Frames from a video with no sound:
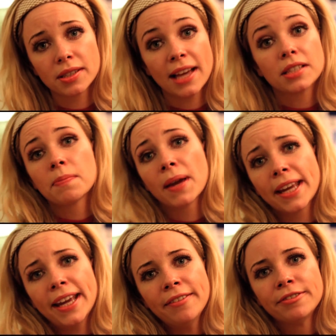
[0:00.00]
That's my
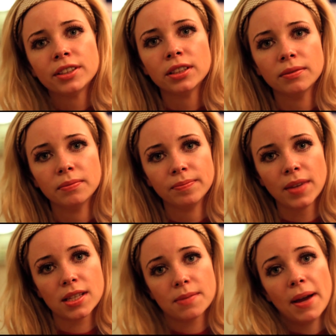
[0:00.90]
gift.
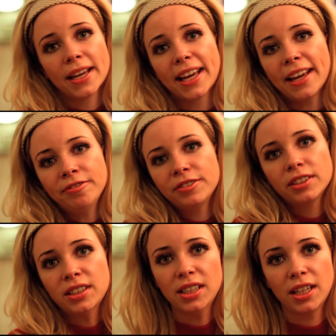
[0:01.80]
That's my
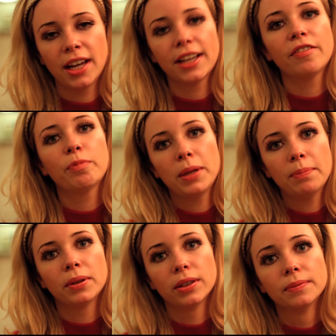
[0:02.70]
gift that I give
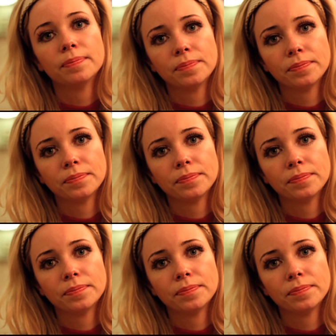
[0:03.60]
people.